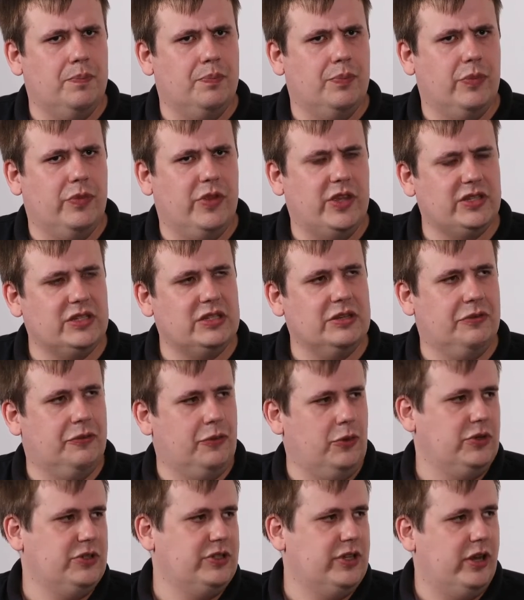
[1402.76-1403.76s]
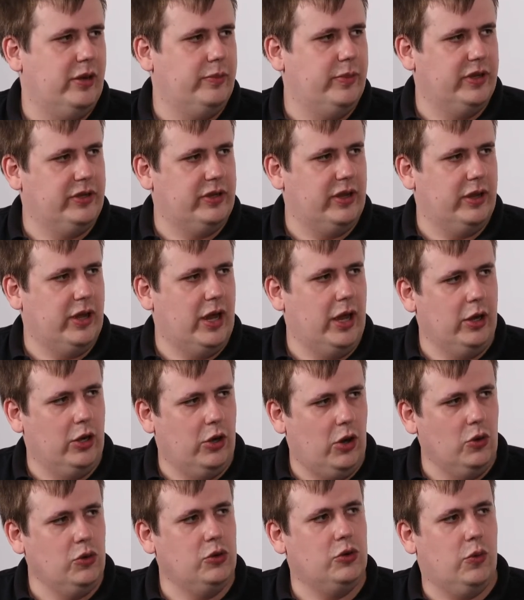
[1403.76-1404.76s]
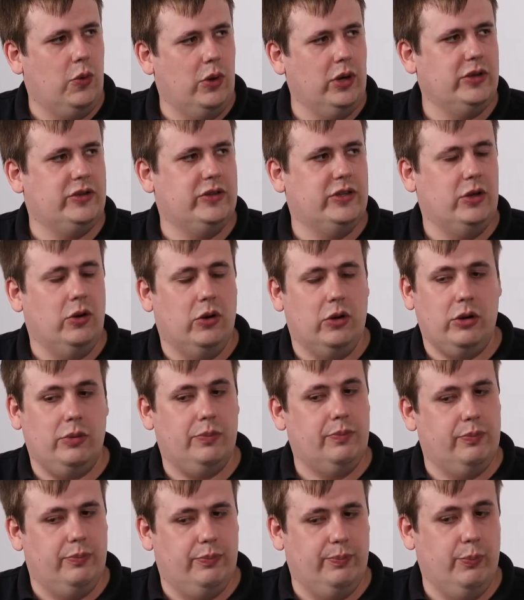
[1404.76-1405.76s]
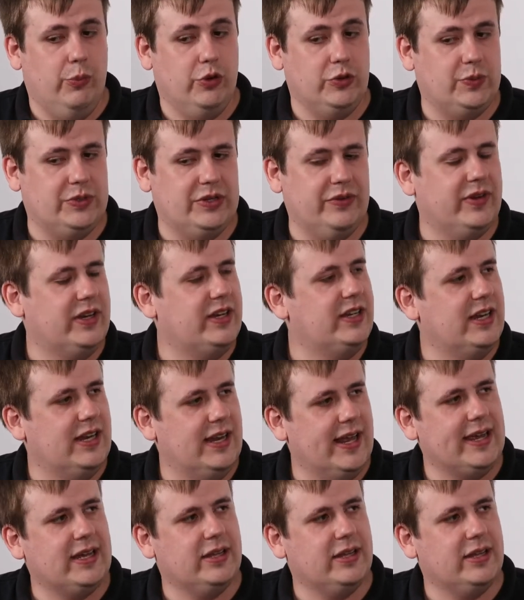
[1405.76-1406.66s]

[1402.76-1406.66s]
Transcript: this is the first time that code quality, or more specifically the lack